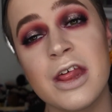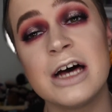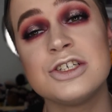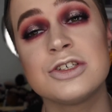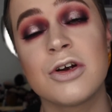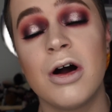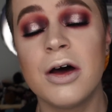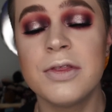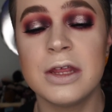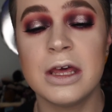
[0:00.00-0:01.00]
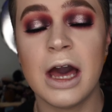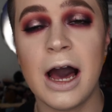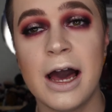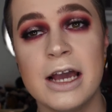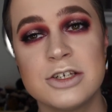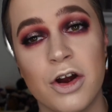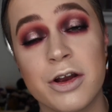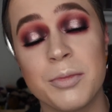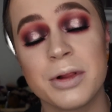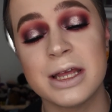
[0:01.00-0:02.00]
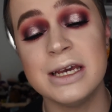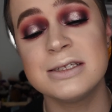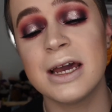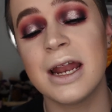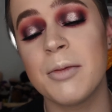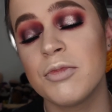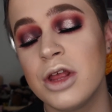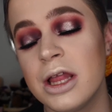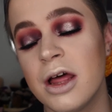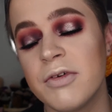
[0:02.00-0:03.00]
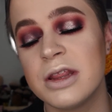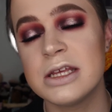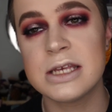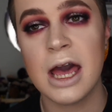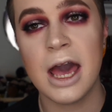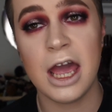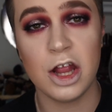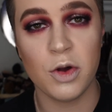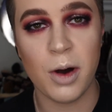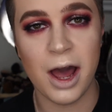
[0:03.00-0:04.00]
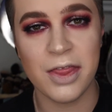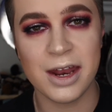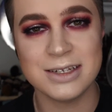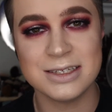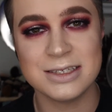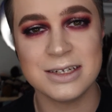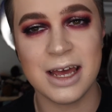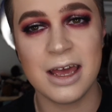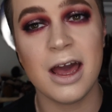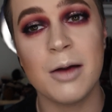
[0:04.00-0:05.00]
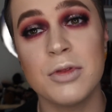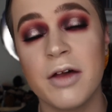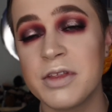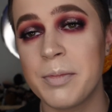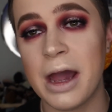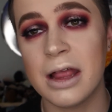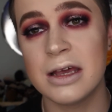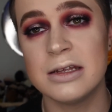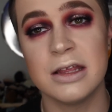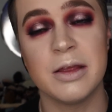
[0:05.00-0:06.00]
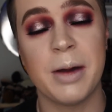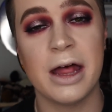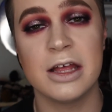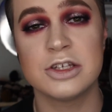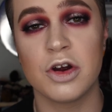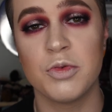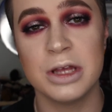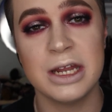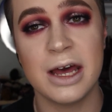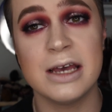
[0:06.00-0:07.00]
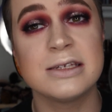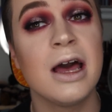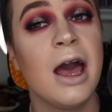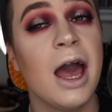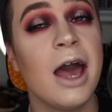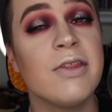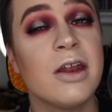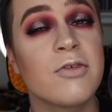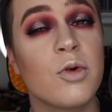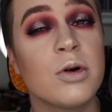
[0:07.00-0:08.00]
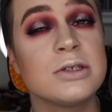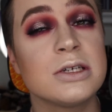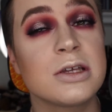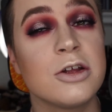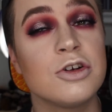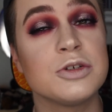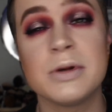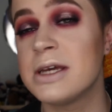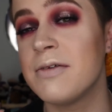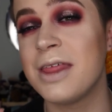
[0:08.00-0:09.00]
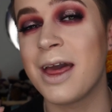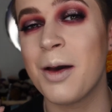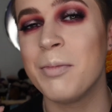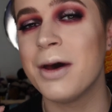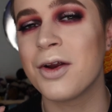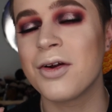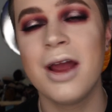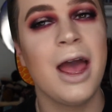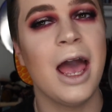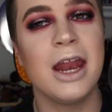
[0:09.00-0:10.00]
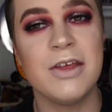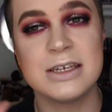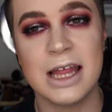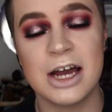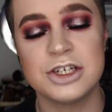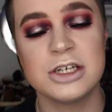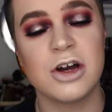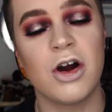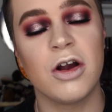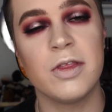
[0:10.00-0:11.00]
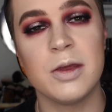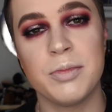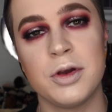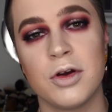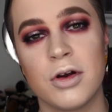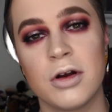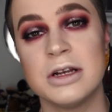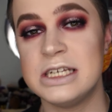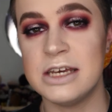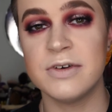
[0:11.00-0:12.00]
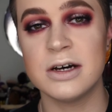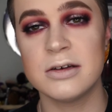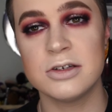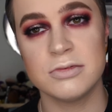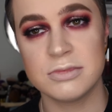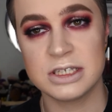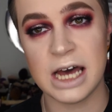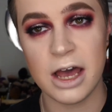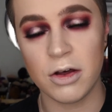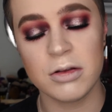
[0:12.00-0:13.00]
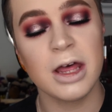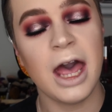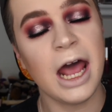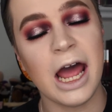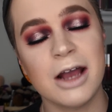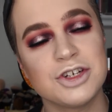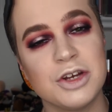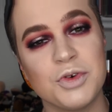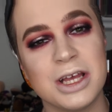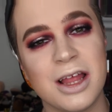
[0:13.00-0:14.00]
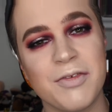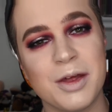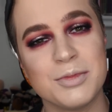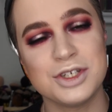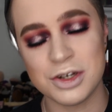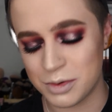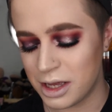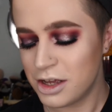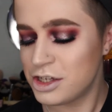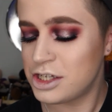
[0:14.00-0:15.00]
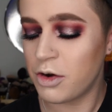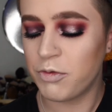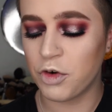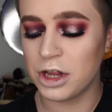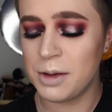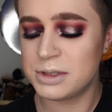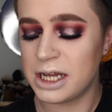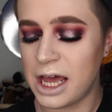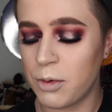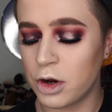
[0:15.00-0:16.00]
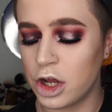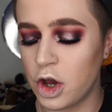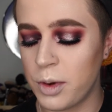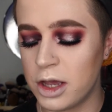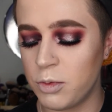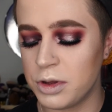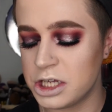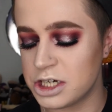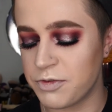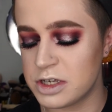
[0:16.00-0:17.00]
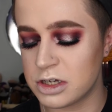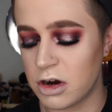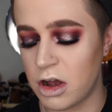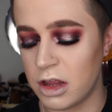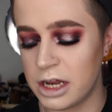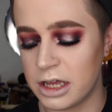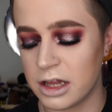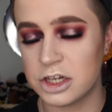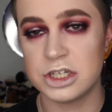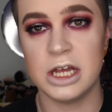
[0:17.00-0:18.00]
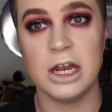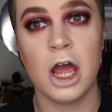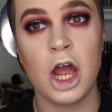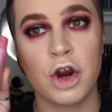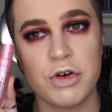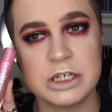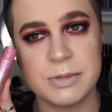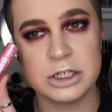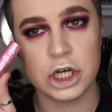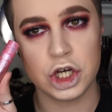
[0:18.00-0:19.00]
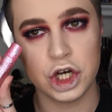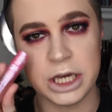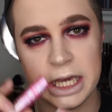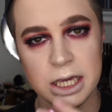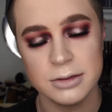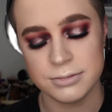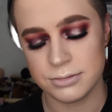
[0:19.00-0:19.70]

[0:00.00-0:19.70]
lashes are on, the eyes are complete, and I'm really loving this halo eye that I did today. I'm loving the palette, the palettes are really nice, and then of course this glitter just makes everything better. And these lashes are the Pure Diva style, and I actually really love them too. So, for lip today, we're going to go in with the Jeffree Star Holiday Collection in Christmas Cookie.